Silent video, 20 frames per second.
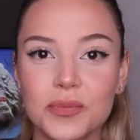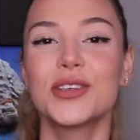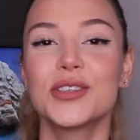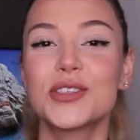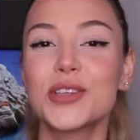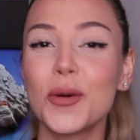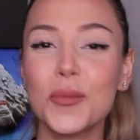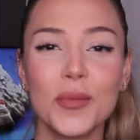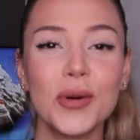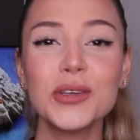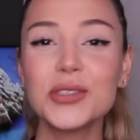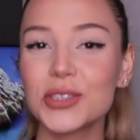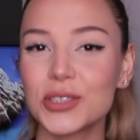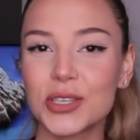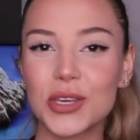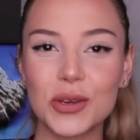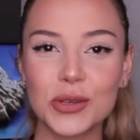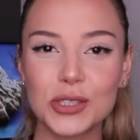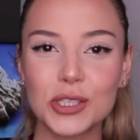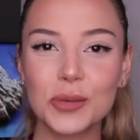So most
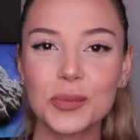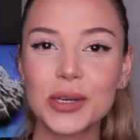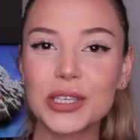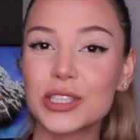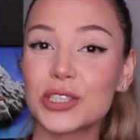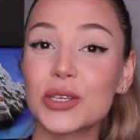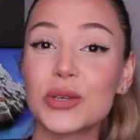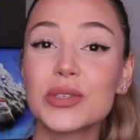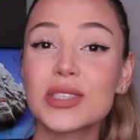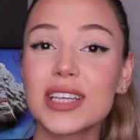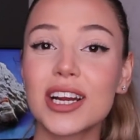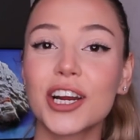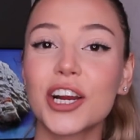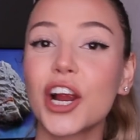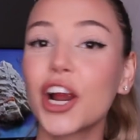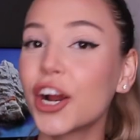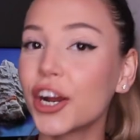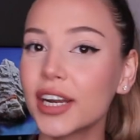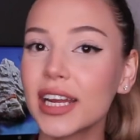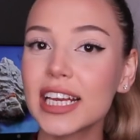YouTubers use their
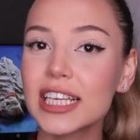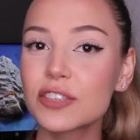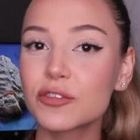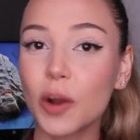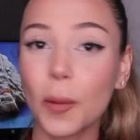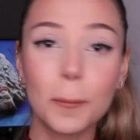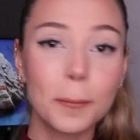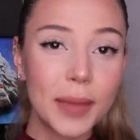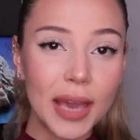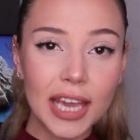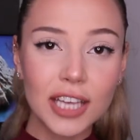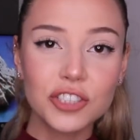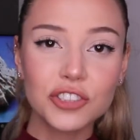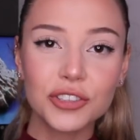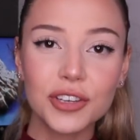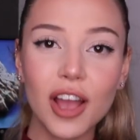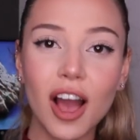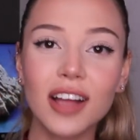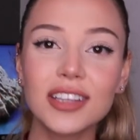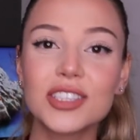earnings from
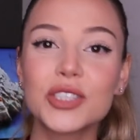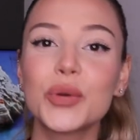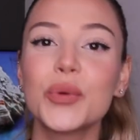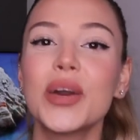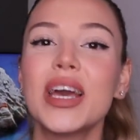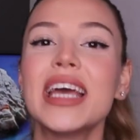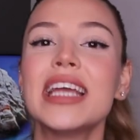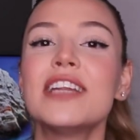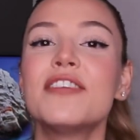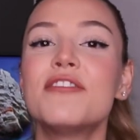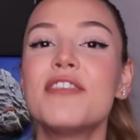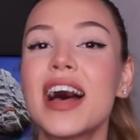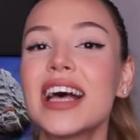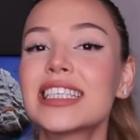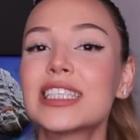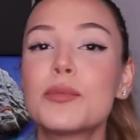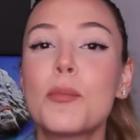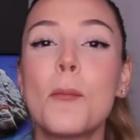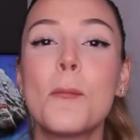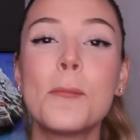Patreon to invest
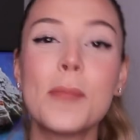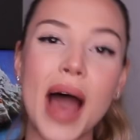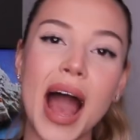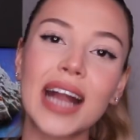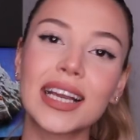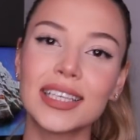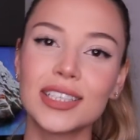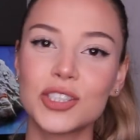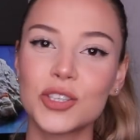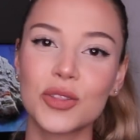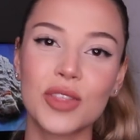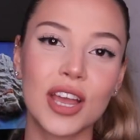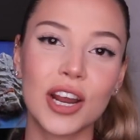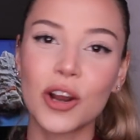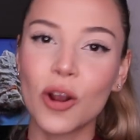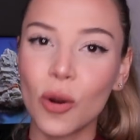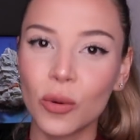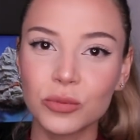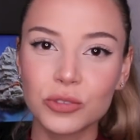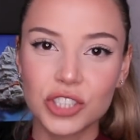back into
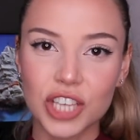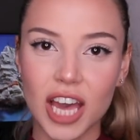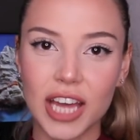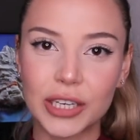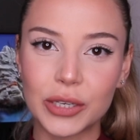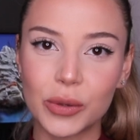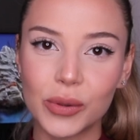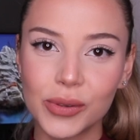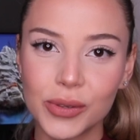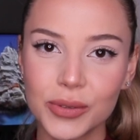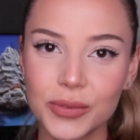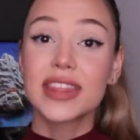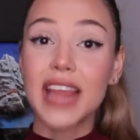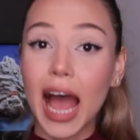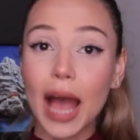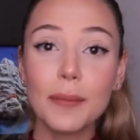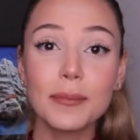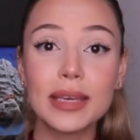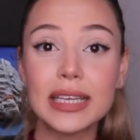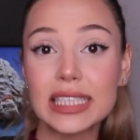their own channel.
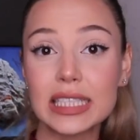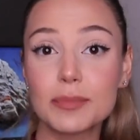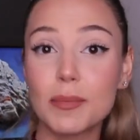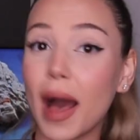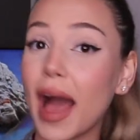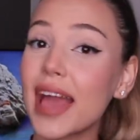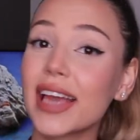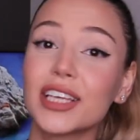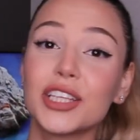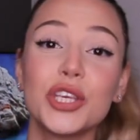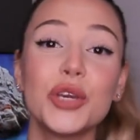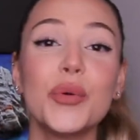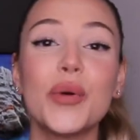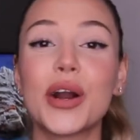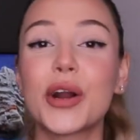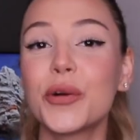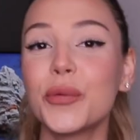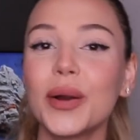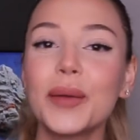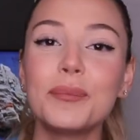That means buying new
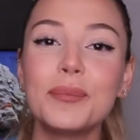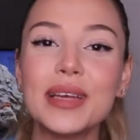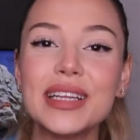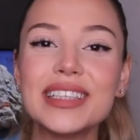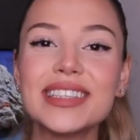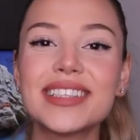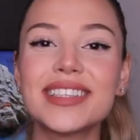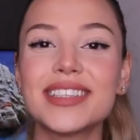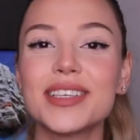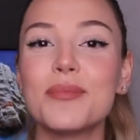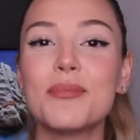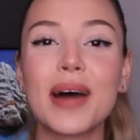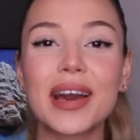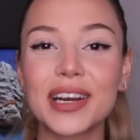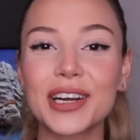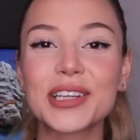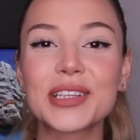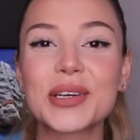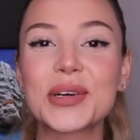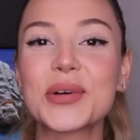equipment to
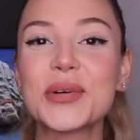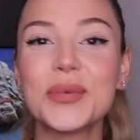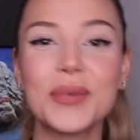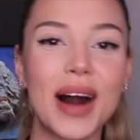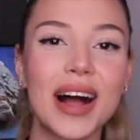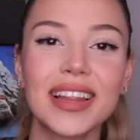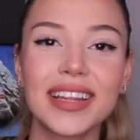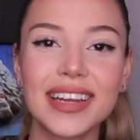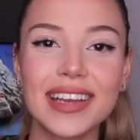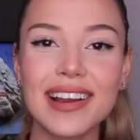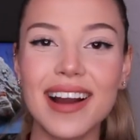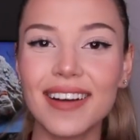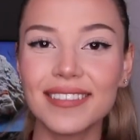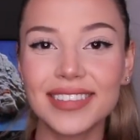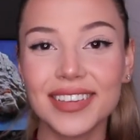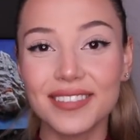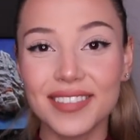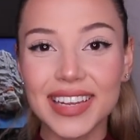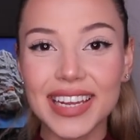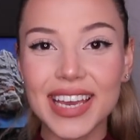better the quality of
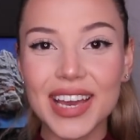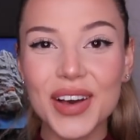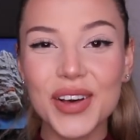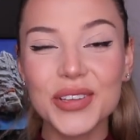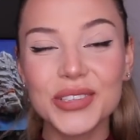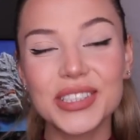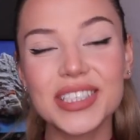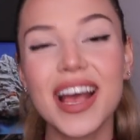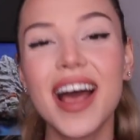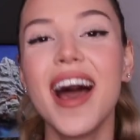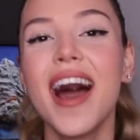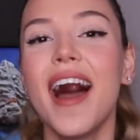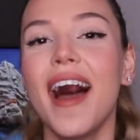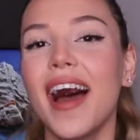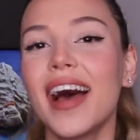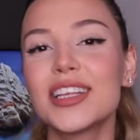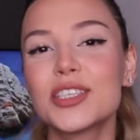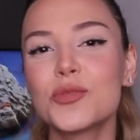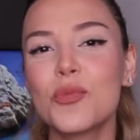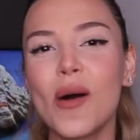the videos,
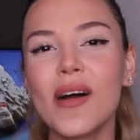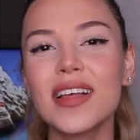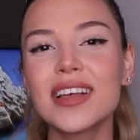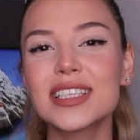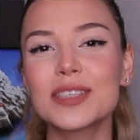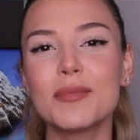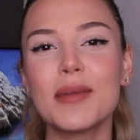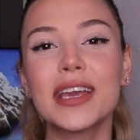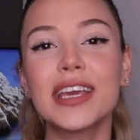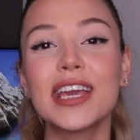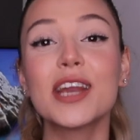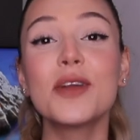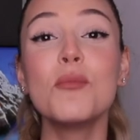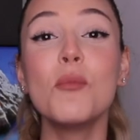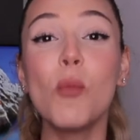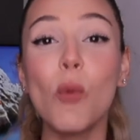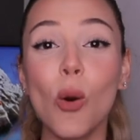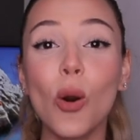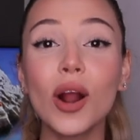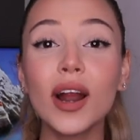as well as making
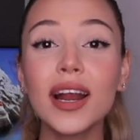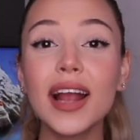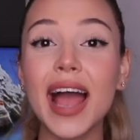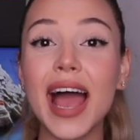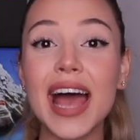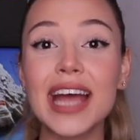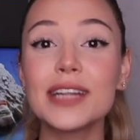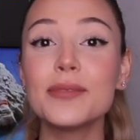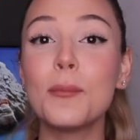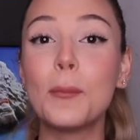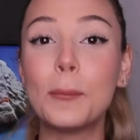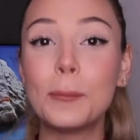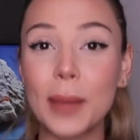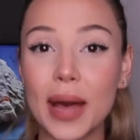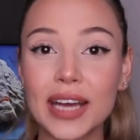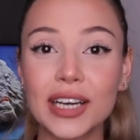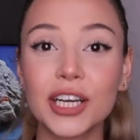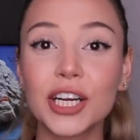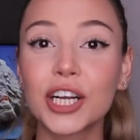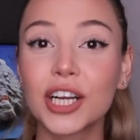more and
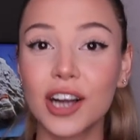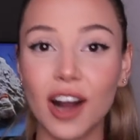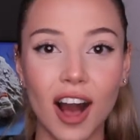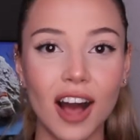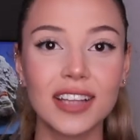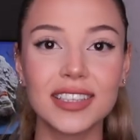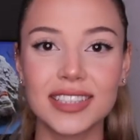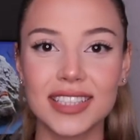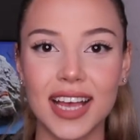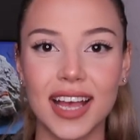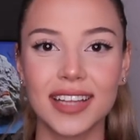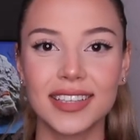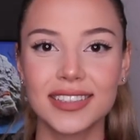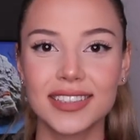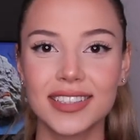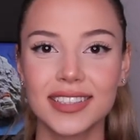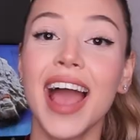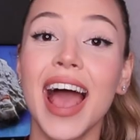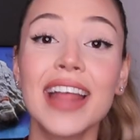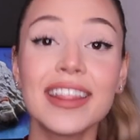better
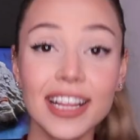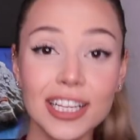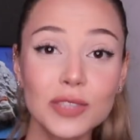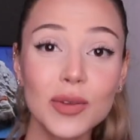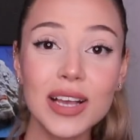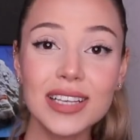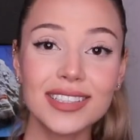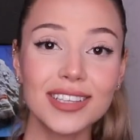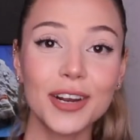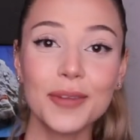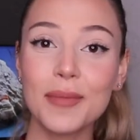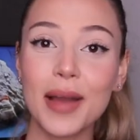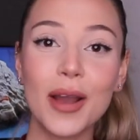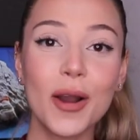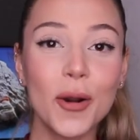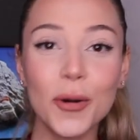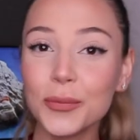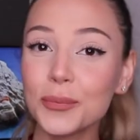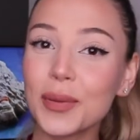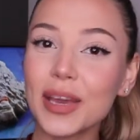content. And that's why I started my
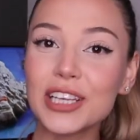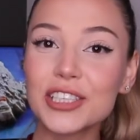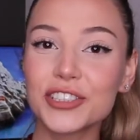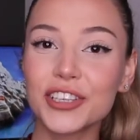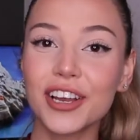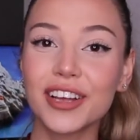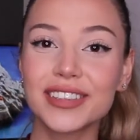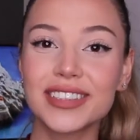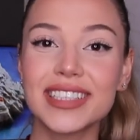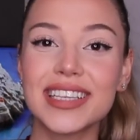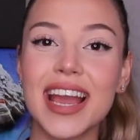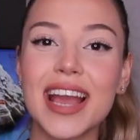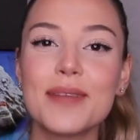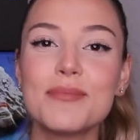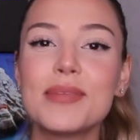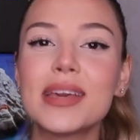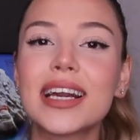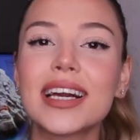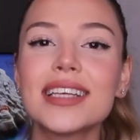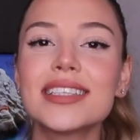own Patreon today,
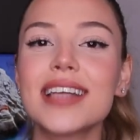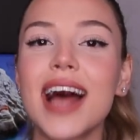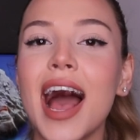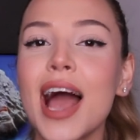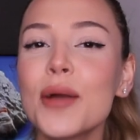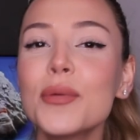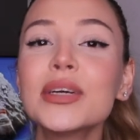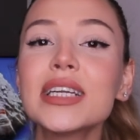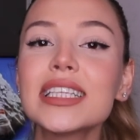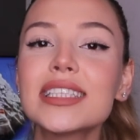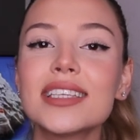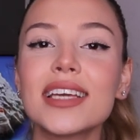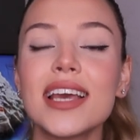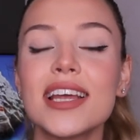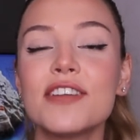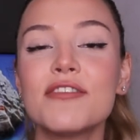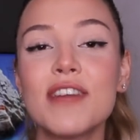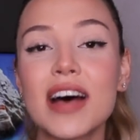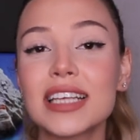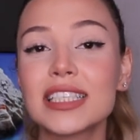because I wanted to
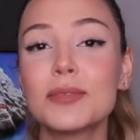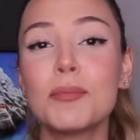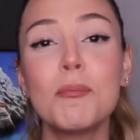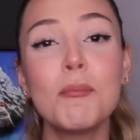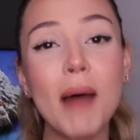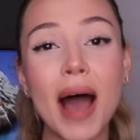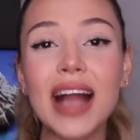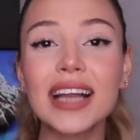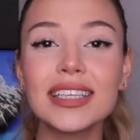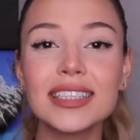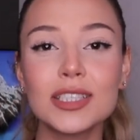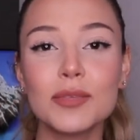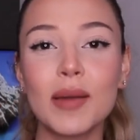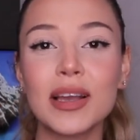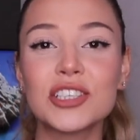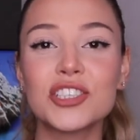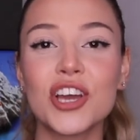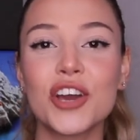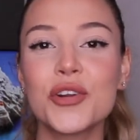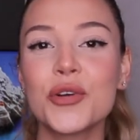invest back into my
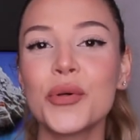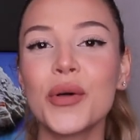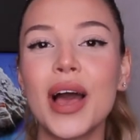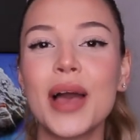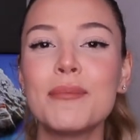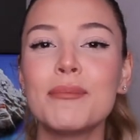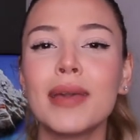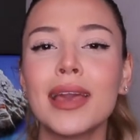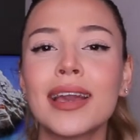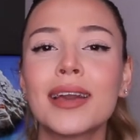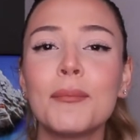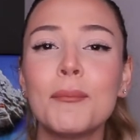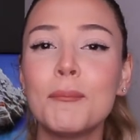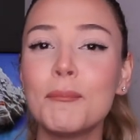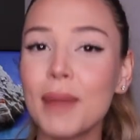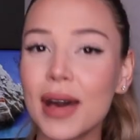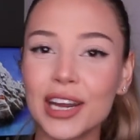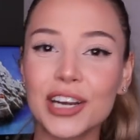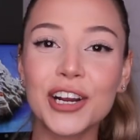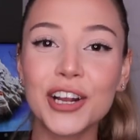channel and make
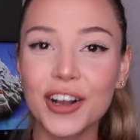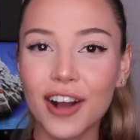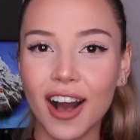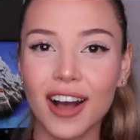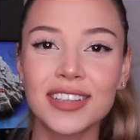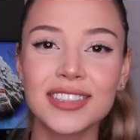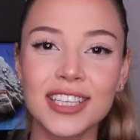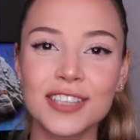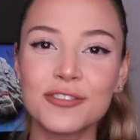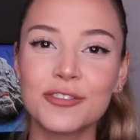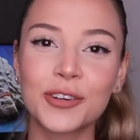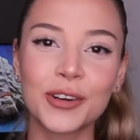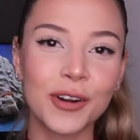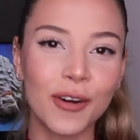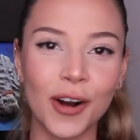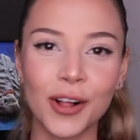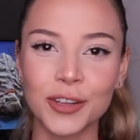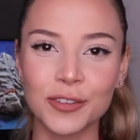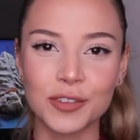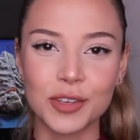better content for
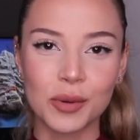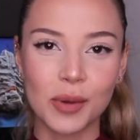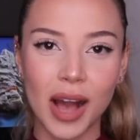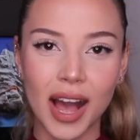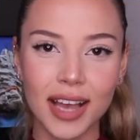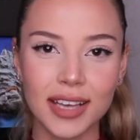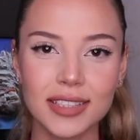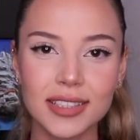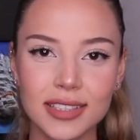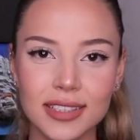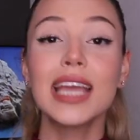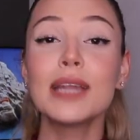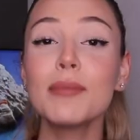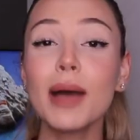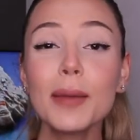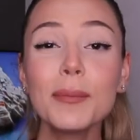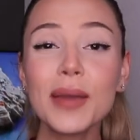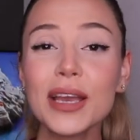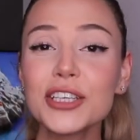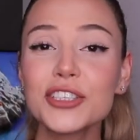all of you guys. In my
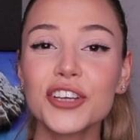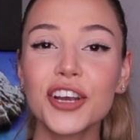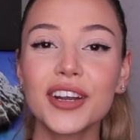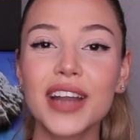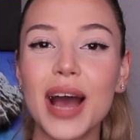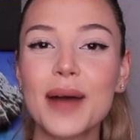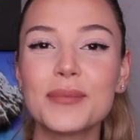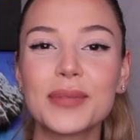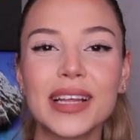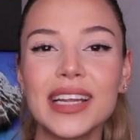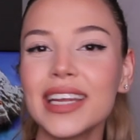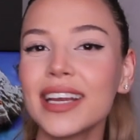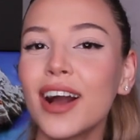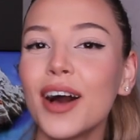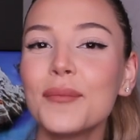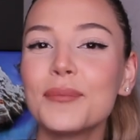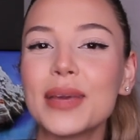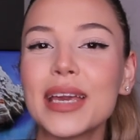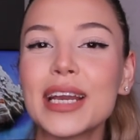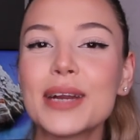Patreon, I'm planning
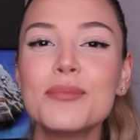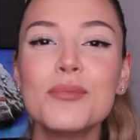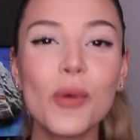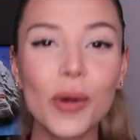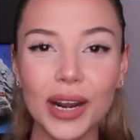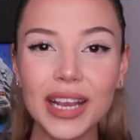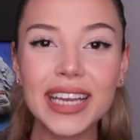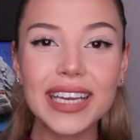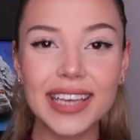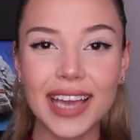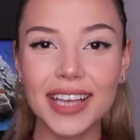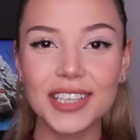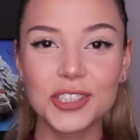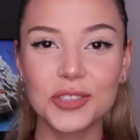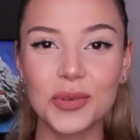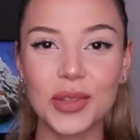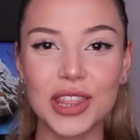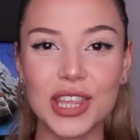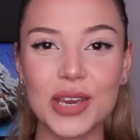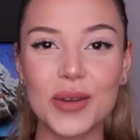on being more engaged
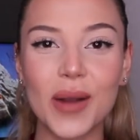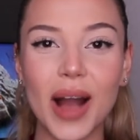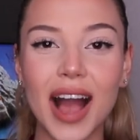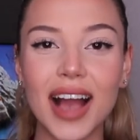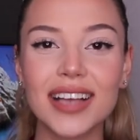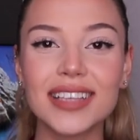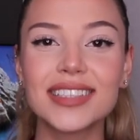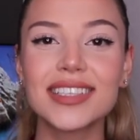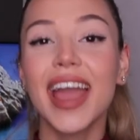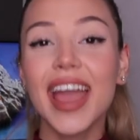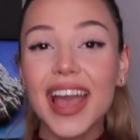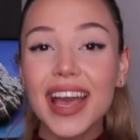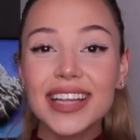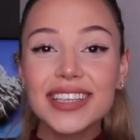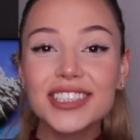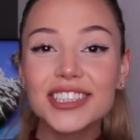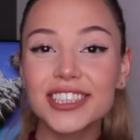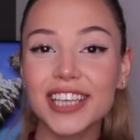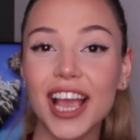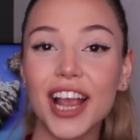with you guys and
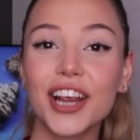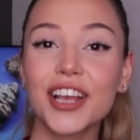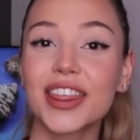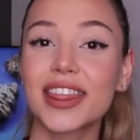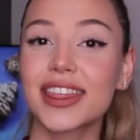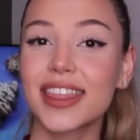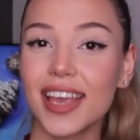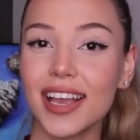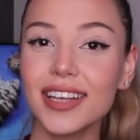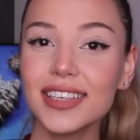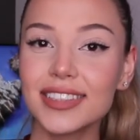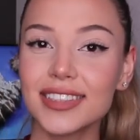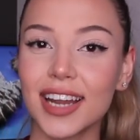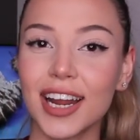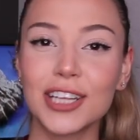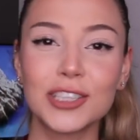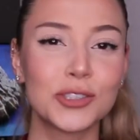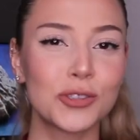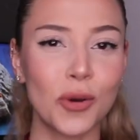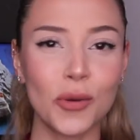share things that
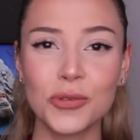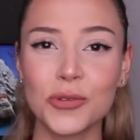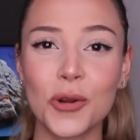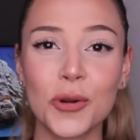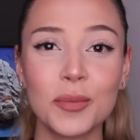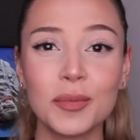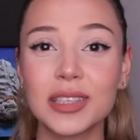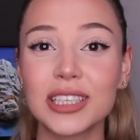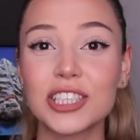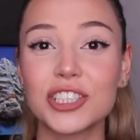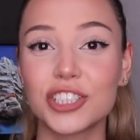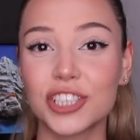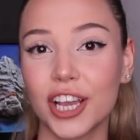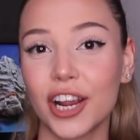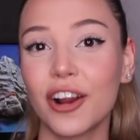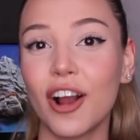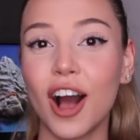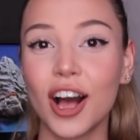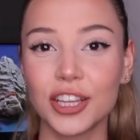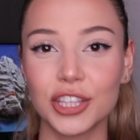I don't normally
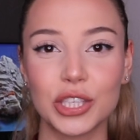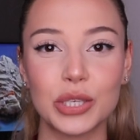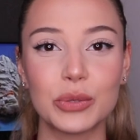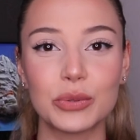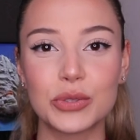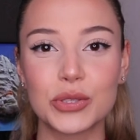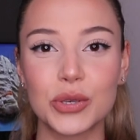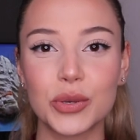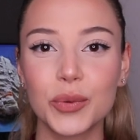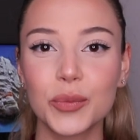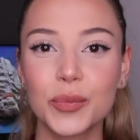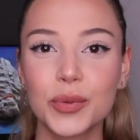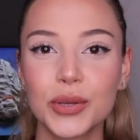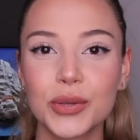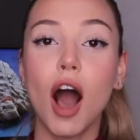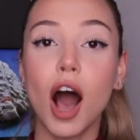share on YouTube.